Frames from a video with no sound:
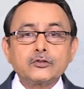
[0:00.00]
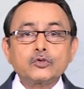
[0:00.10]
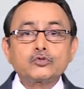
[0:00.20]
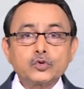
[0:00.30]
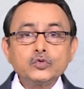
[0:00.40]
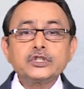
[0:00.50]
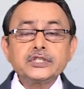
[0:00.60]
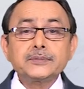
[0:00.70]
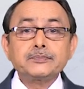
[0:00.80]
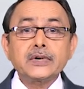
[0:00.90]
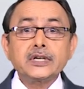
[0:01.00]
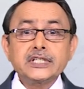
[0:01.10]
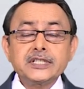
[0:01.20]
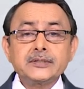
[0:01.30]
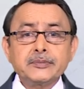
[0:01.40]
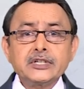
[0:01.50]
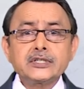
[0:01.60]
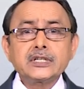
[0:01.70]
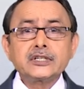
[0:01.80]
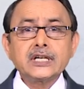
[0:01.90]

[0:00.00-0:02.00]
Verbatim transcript: Now, through this participation,